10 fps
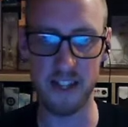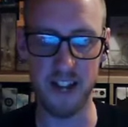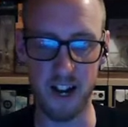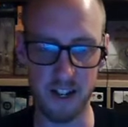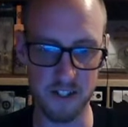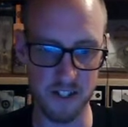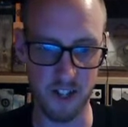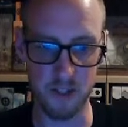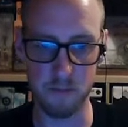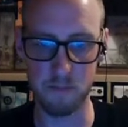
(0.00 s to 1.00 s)
The art
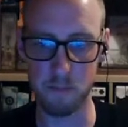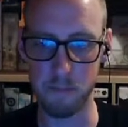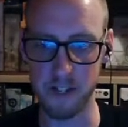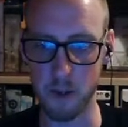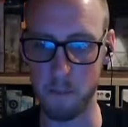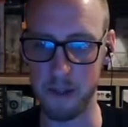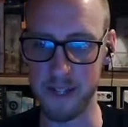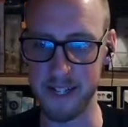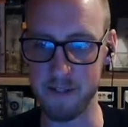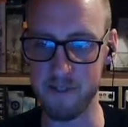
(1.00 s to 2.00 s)
style has been
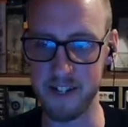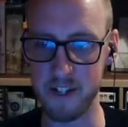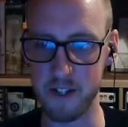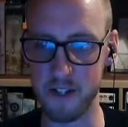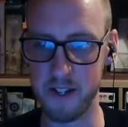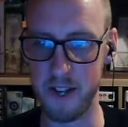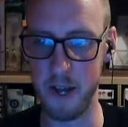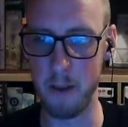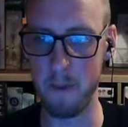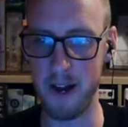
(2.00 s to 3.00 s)
completely
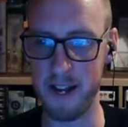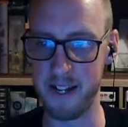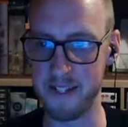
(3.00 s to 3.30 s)
redone by